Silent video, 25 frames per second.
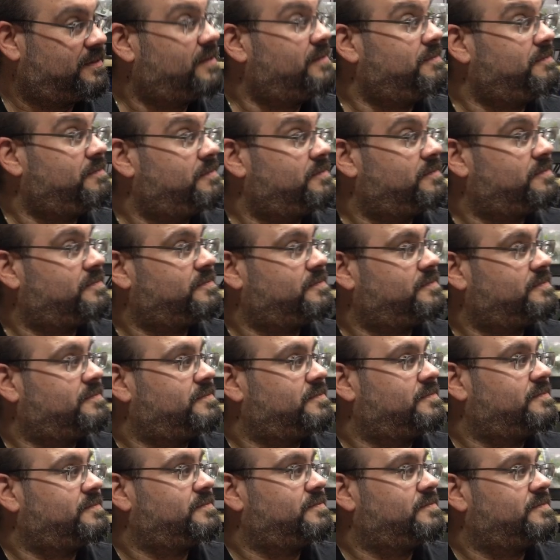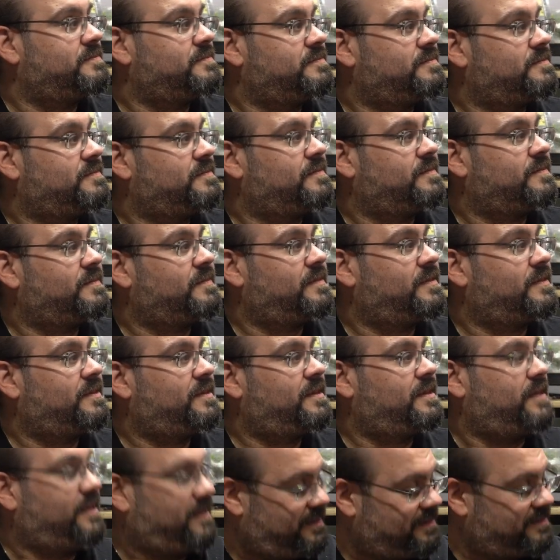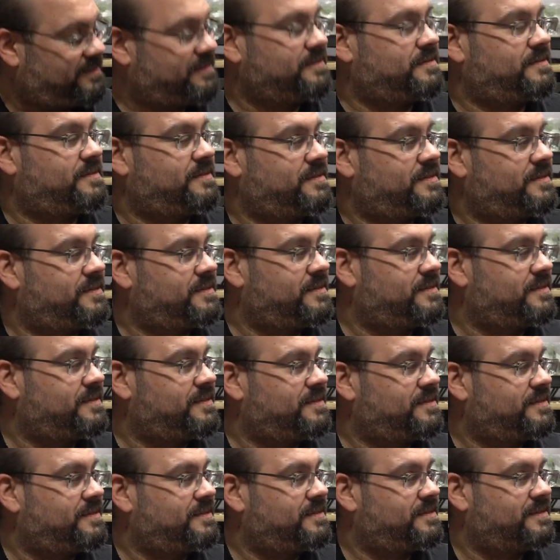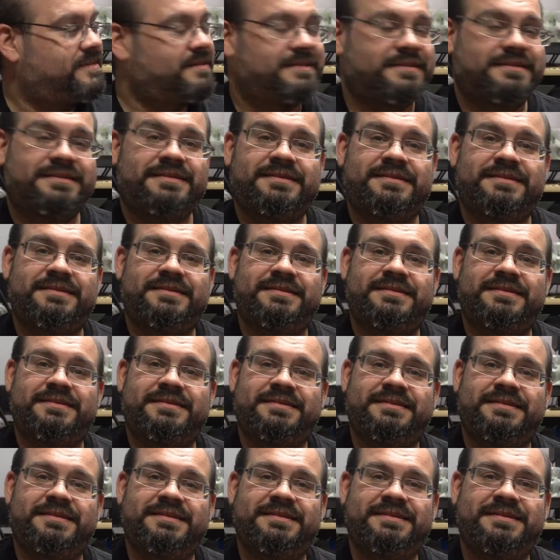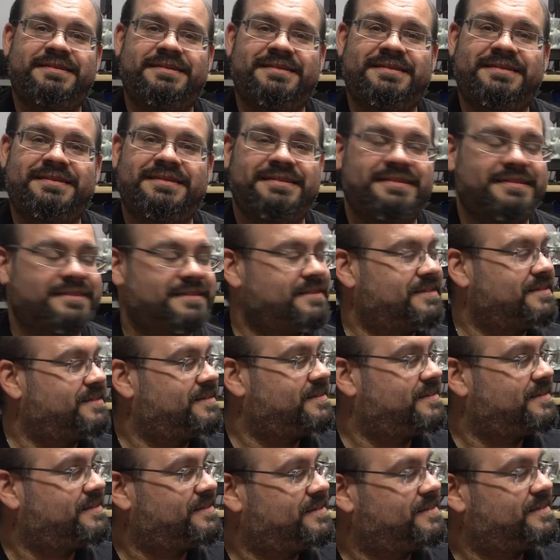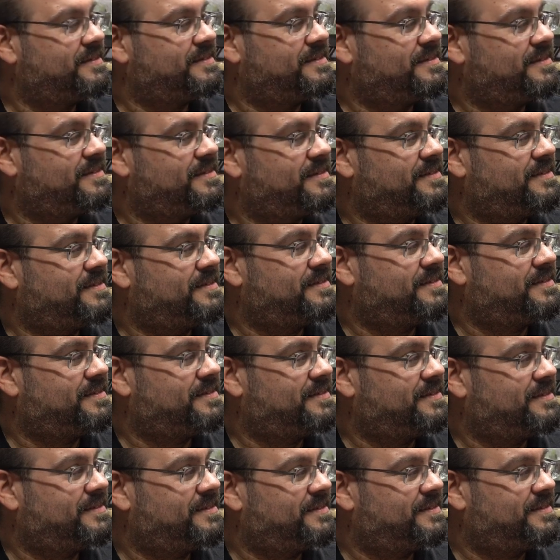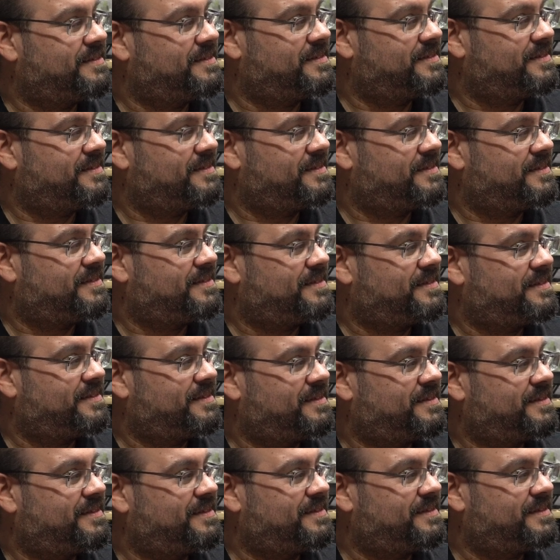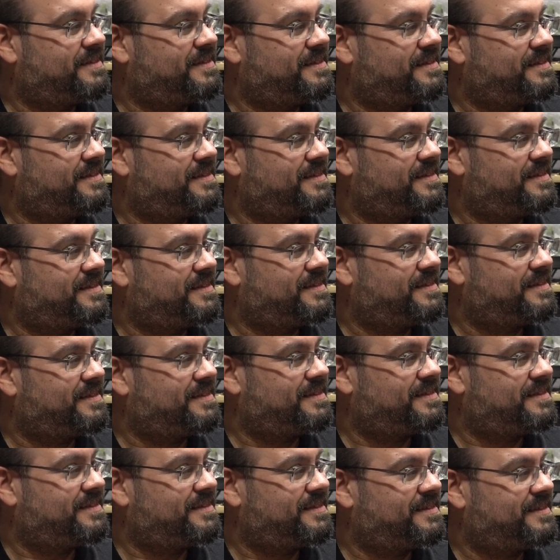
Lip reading: (not speaking)